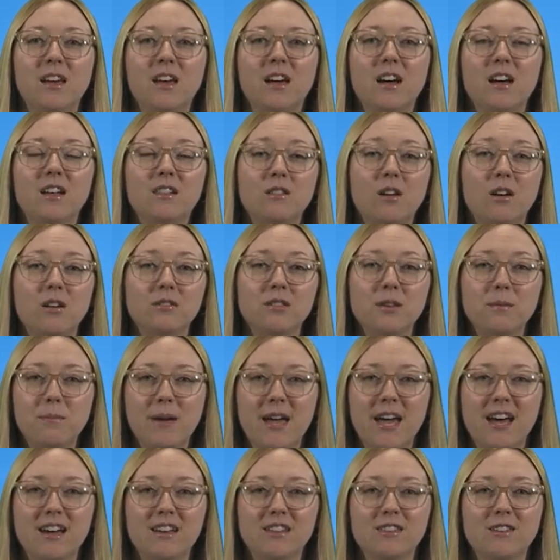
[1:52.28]
Along the
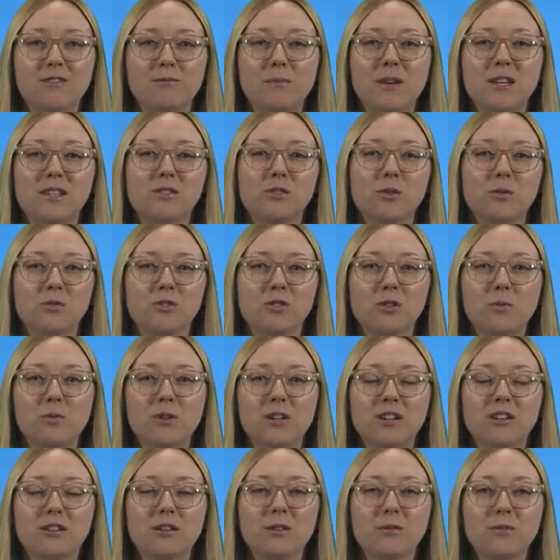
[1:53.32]
path of my social
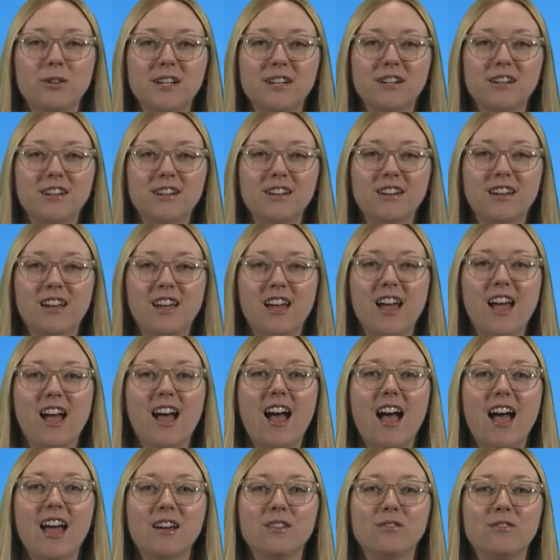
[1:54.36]
work career,
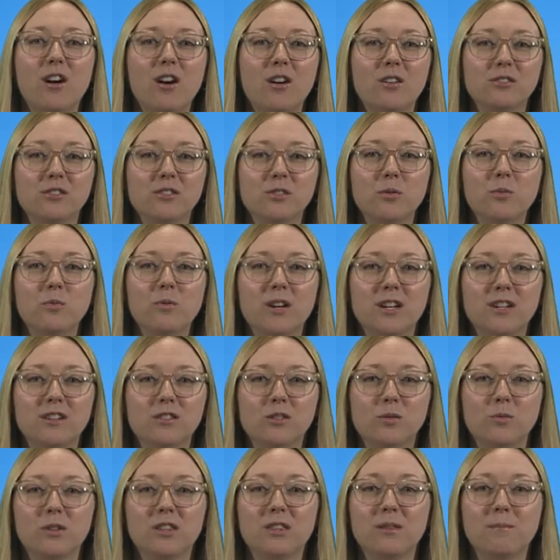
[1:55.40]
I have also
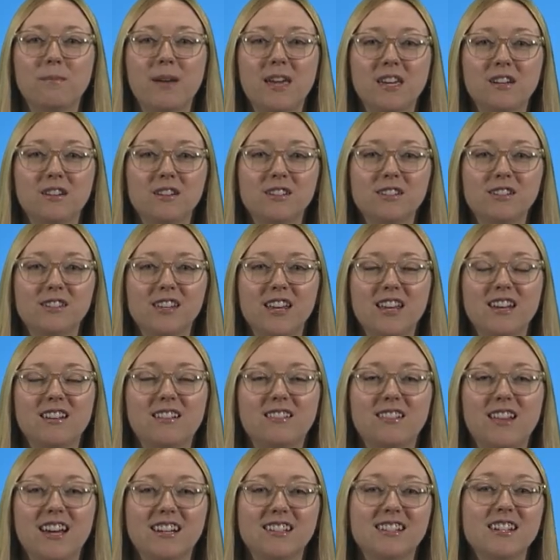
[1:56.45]
worked with mayors and
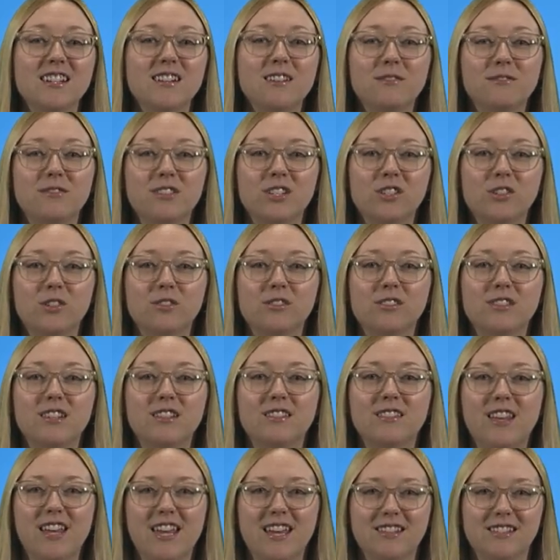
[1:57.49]
elected officials
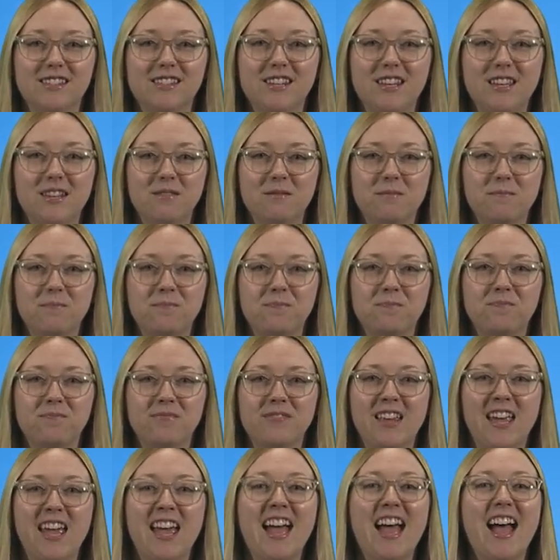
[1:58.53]
in Lansing.
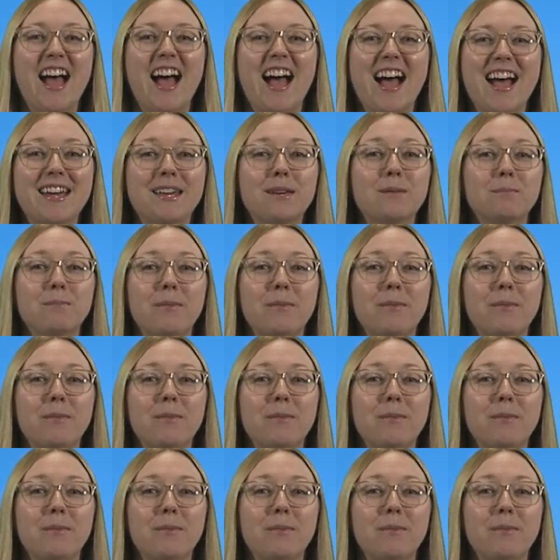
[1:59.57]
I am